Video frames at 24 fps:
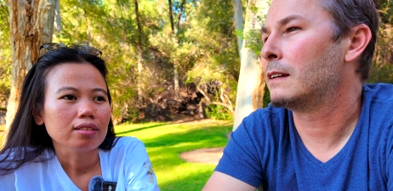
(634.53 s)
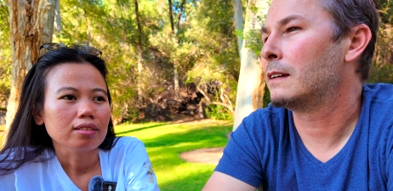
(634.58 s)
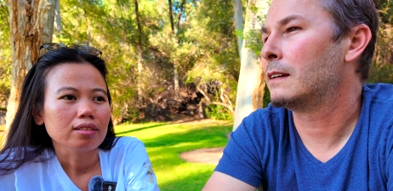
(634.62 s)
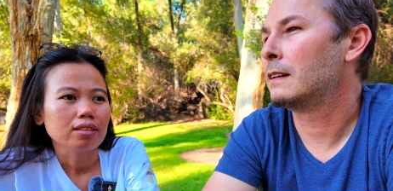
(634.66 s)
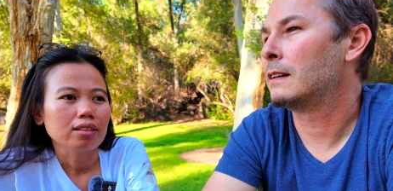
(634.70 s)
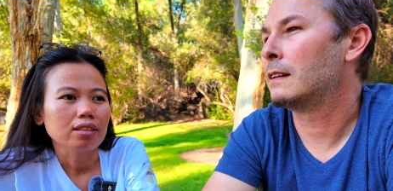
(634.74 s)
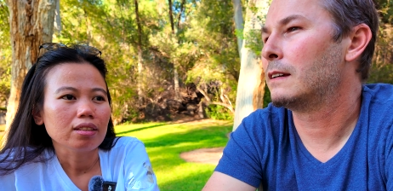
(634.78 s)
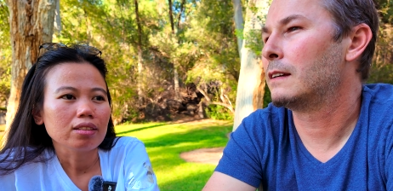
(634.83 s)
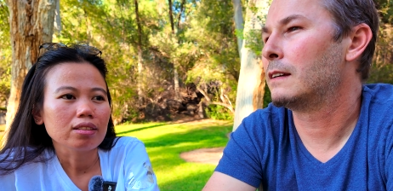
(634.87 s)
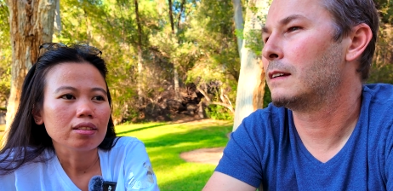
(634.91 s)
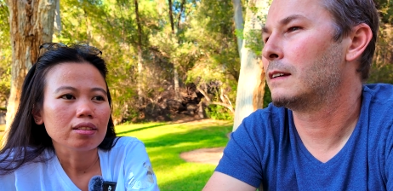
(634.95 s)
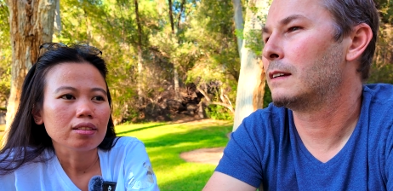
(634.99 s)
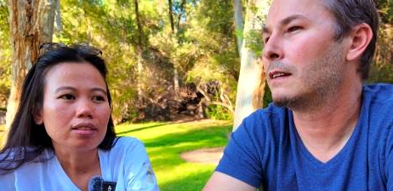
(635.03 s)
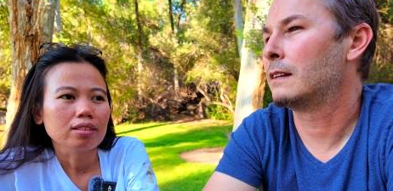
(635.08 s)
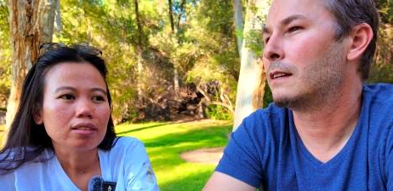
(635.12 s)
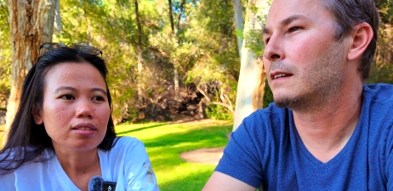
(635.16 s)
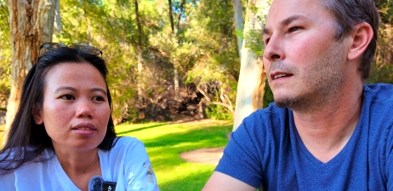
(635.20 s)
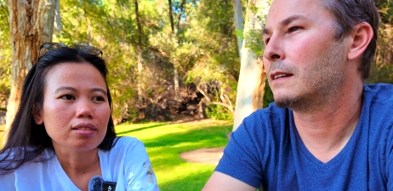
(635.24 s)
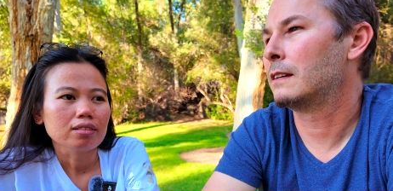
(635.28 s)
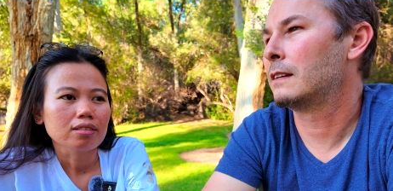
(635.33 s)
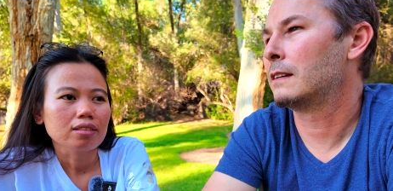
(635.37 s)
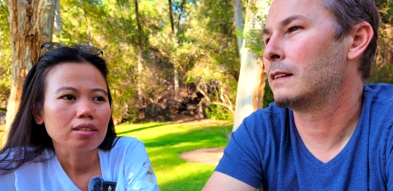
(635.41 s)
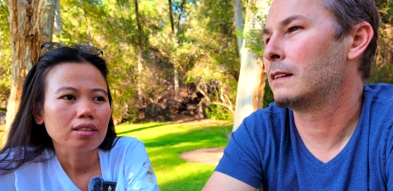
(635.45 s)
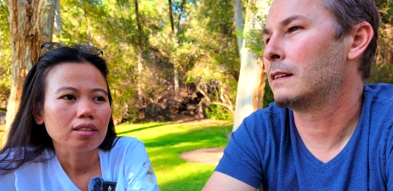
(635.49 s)
Speaker 1: there's
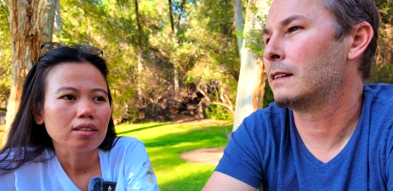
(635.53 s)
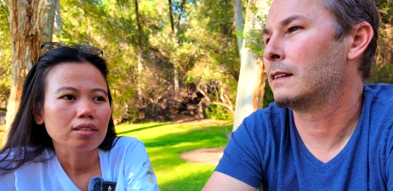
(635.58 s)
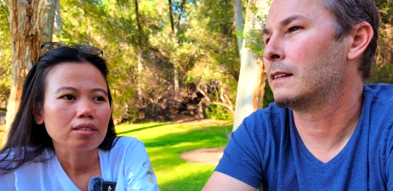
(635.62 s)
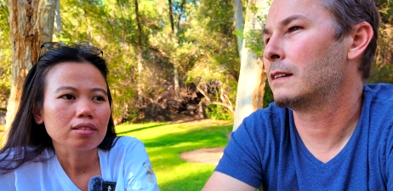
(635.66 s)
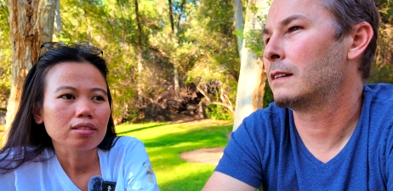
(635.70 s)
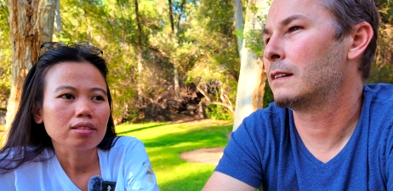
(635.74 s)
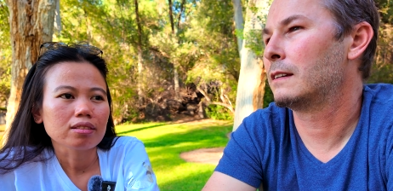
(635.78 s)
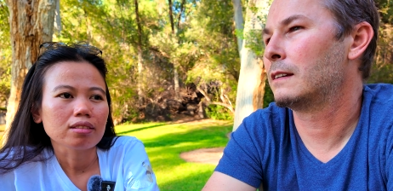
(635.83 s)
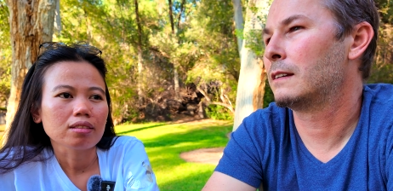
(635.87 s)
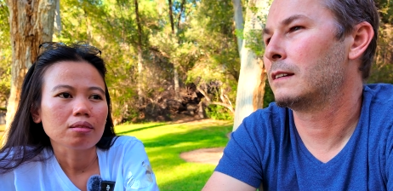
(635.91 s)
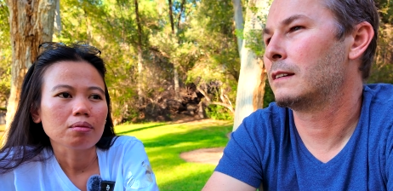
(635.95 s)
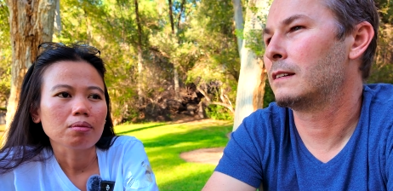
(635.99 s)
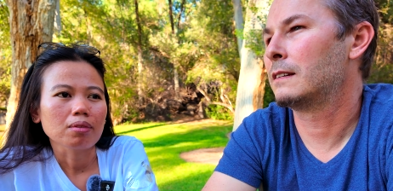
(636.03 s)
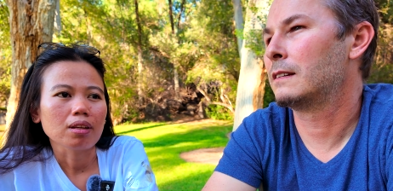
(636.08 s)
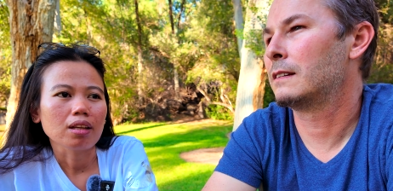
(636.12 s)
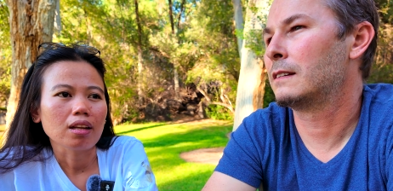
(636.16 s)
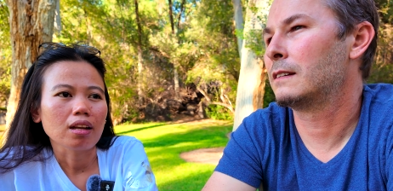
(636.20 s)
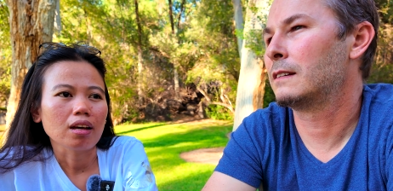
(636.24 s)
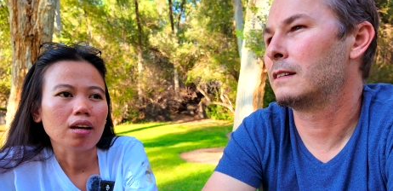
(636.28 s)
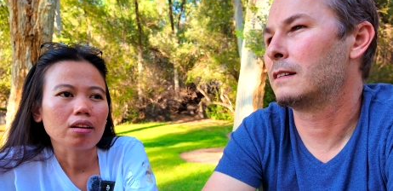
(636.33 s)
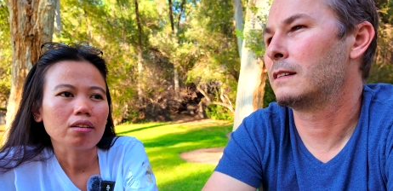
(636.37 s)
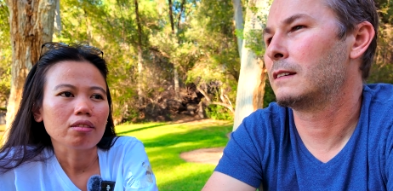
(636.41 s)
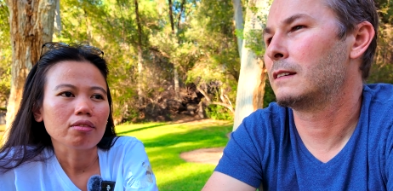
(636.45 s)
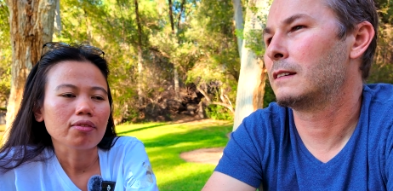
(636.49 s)
still some, a
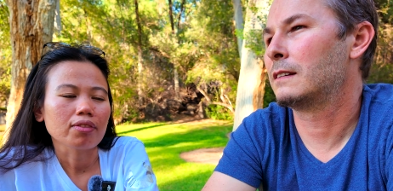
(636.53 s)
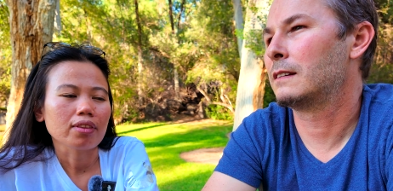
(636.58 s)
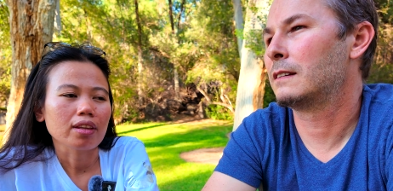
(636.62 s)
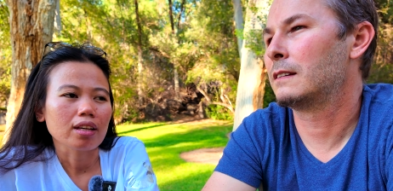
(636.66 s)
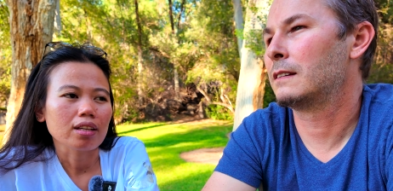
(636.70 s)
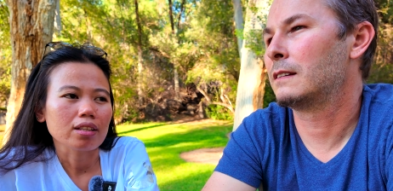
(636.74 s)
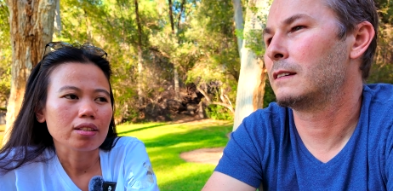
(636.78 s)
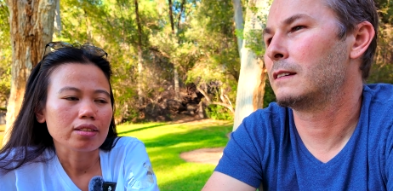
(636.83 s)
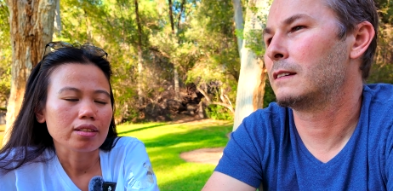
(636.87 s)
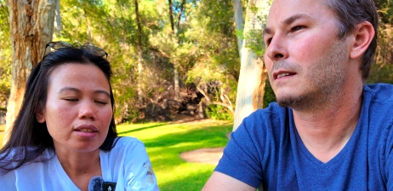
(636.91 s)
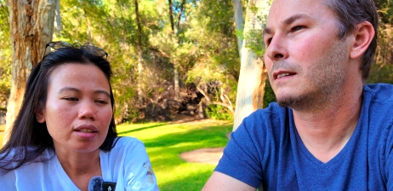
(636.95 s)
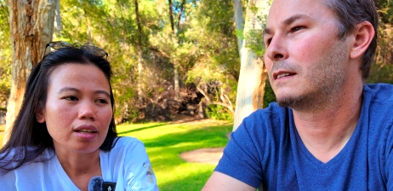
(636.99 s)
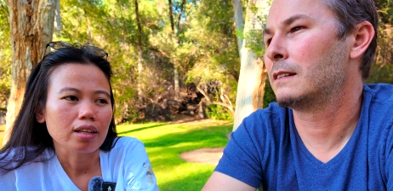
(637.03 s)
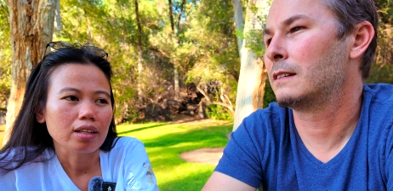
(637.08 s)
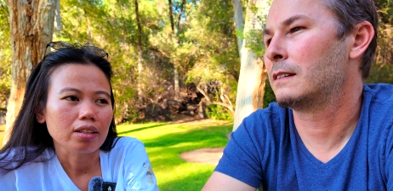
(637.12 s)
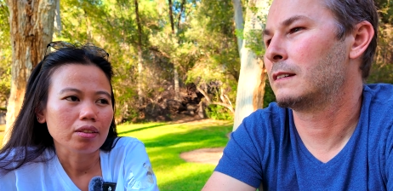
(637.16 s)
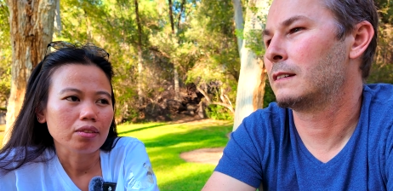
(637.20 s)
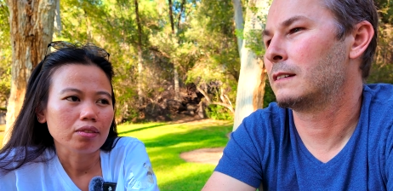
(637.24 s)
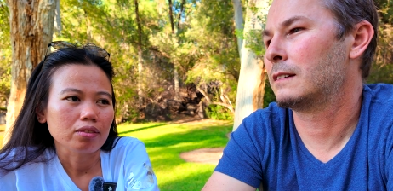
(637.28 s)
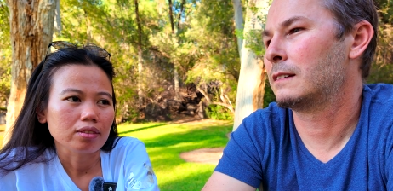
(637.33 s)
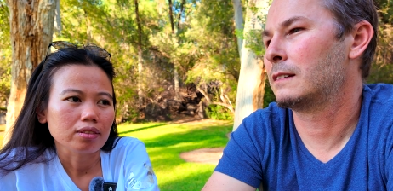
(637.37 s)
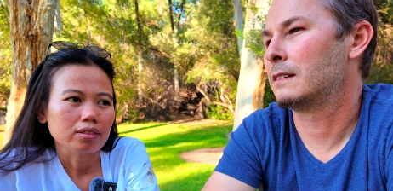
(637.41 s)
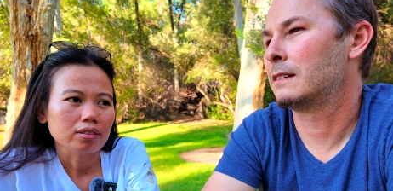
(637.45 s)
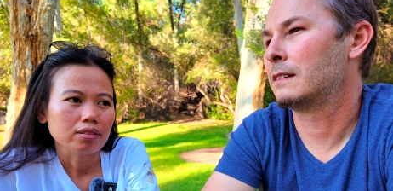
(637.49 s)
lot of things that I
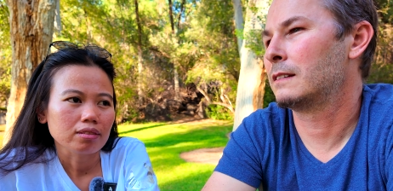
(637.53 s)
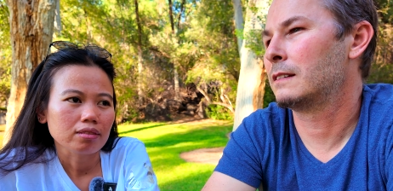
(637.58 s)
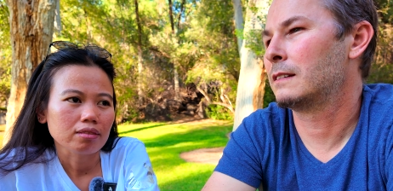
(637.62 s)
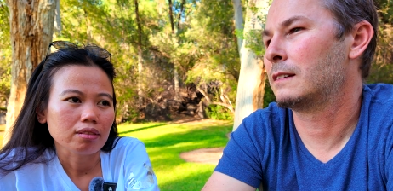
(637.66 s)
don't